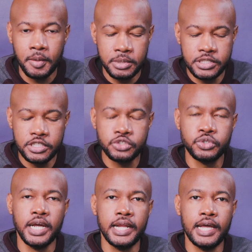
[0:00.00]
But just
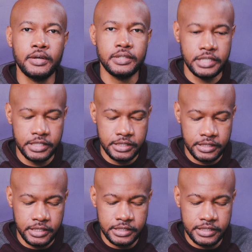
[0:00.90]
try it out.
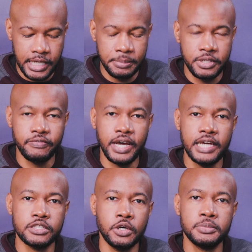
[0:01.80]
This type of
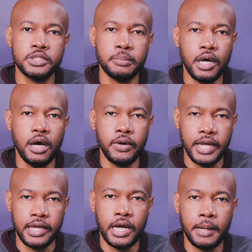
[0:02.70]
device opens up all
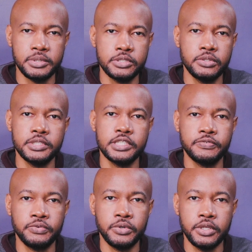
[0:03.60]
kind of opportunities
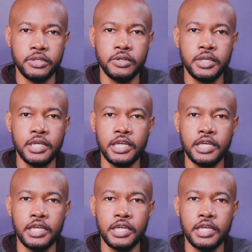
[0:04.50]
for you.